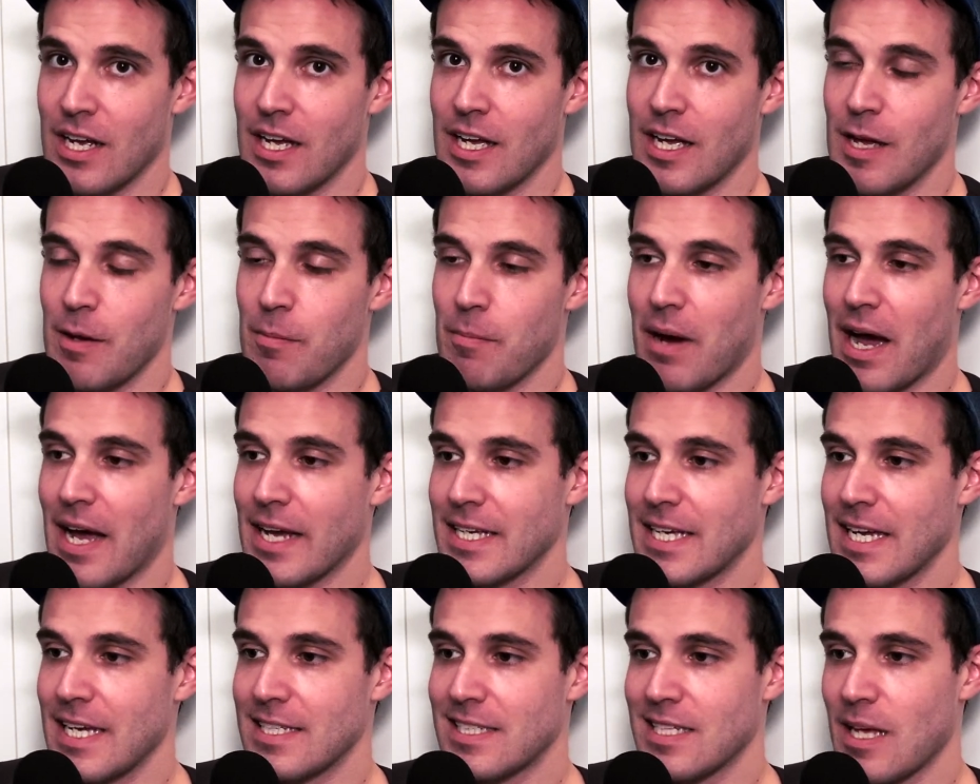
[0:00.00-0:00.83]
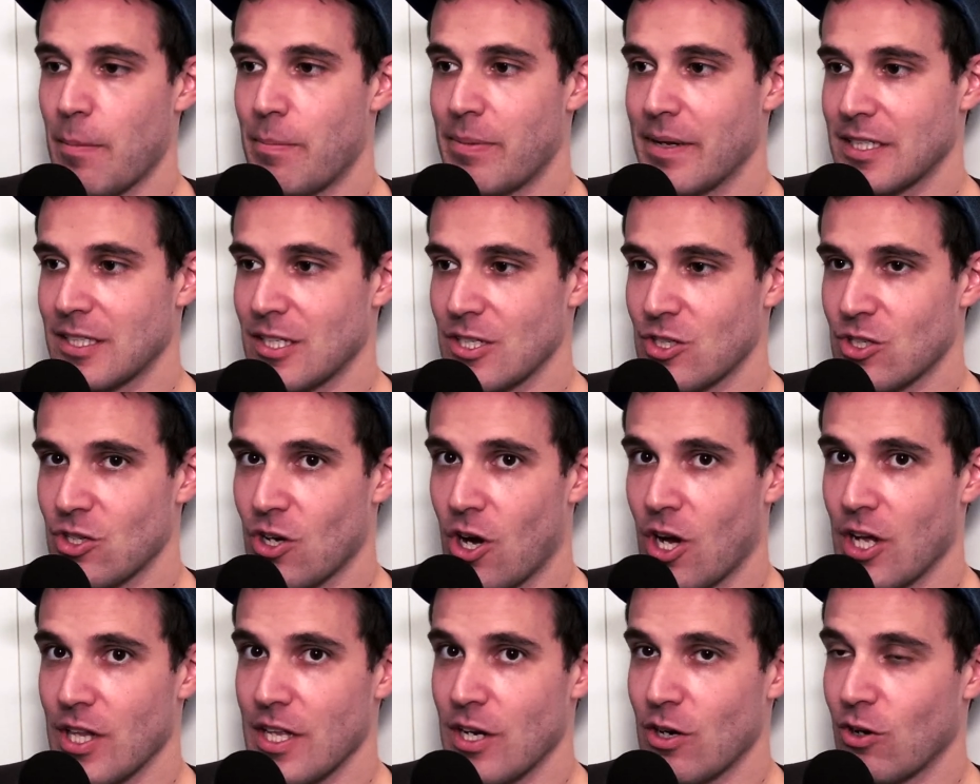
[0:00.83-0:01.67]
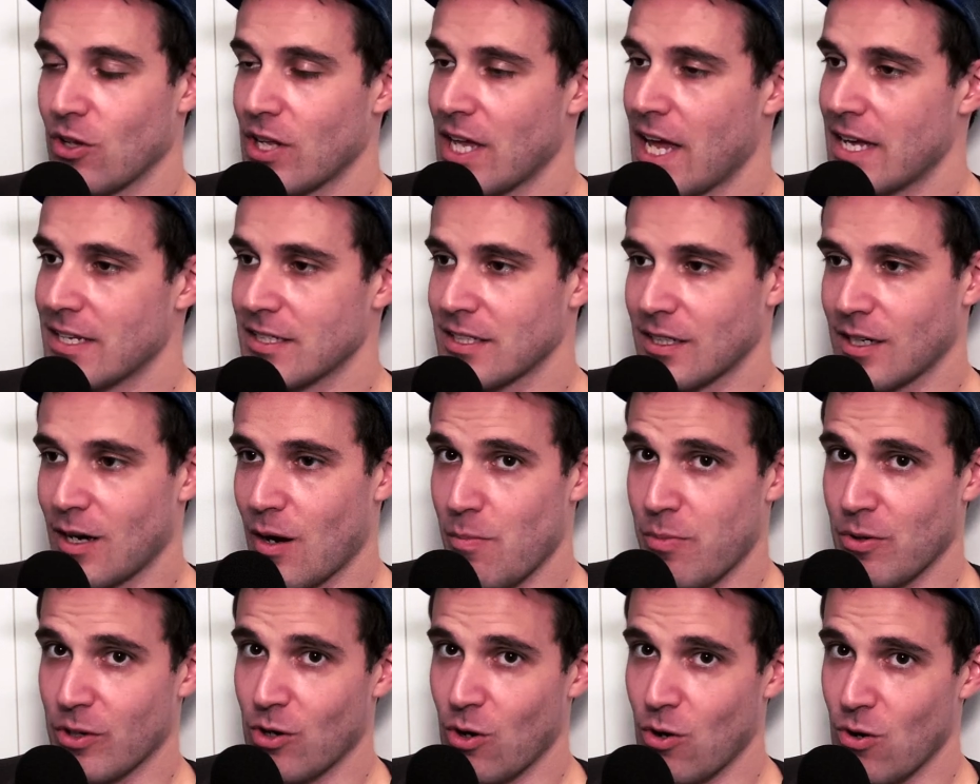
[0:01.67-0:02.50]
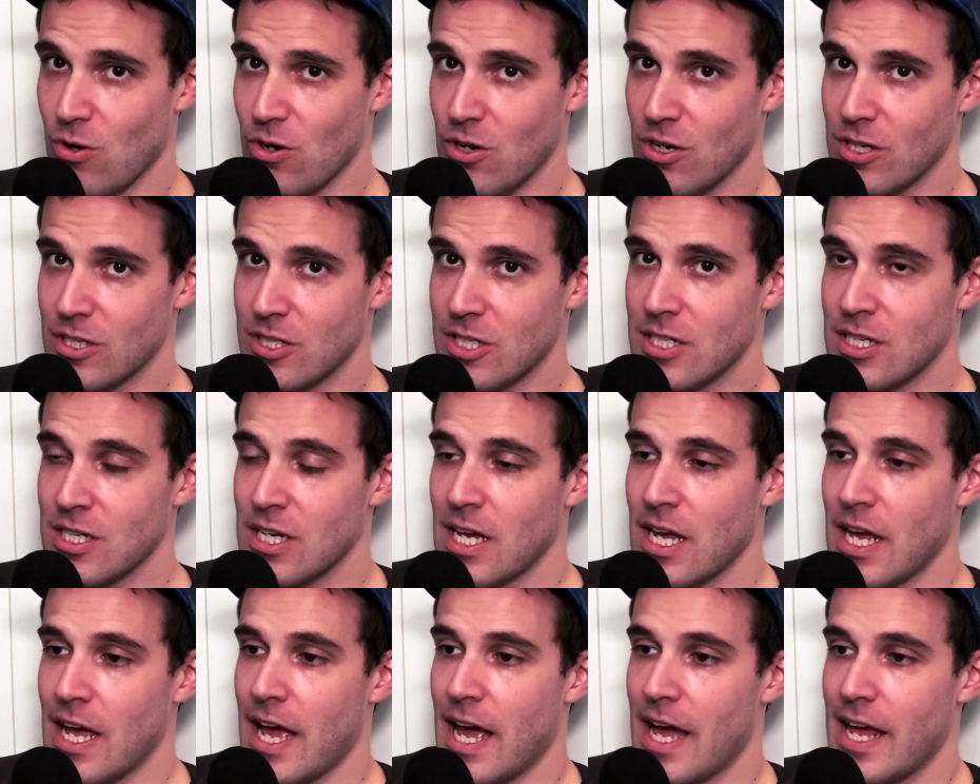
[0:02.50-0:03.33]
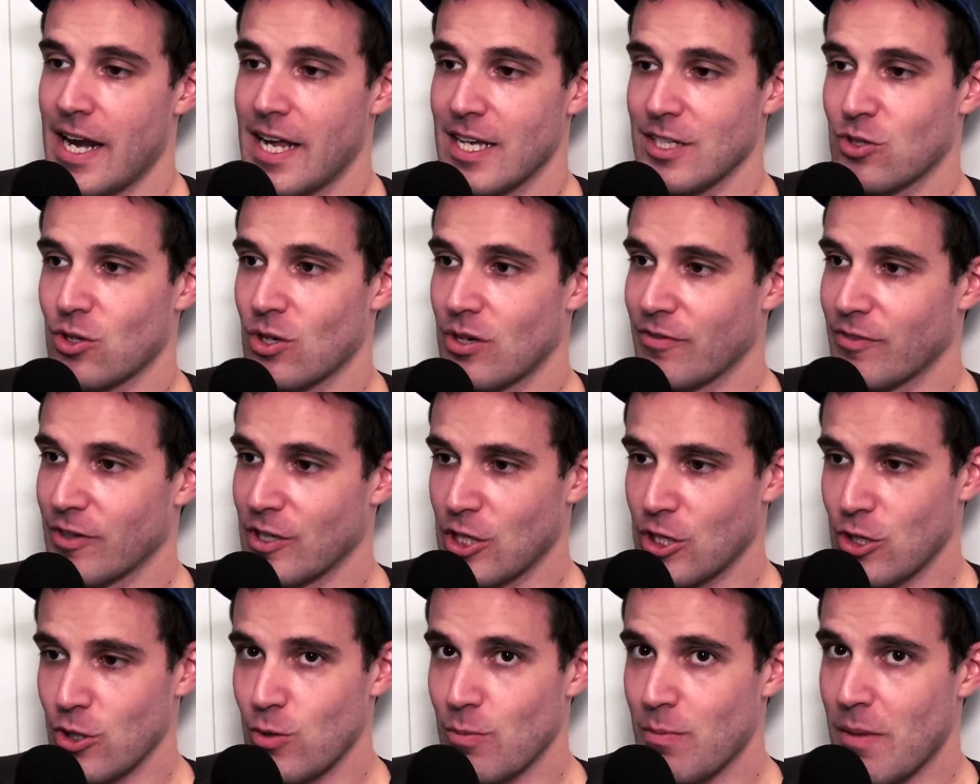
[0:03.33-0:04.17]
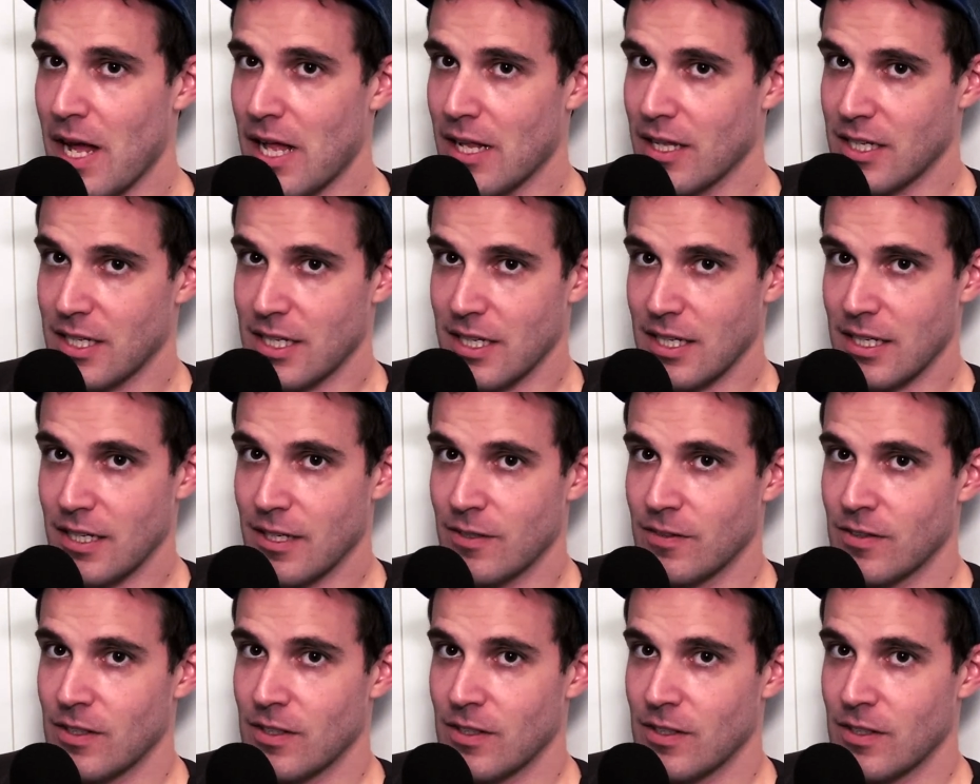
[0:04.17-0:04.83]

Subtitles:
In my case, I picked a song that only has a couple chords and has sort of a cute melody.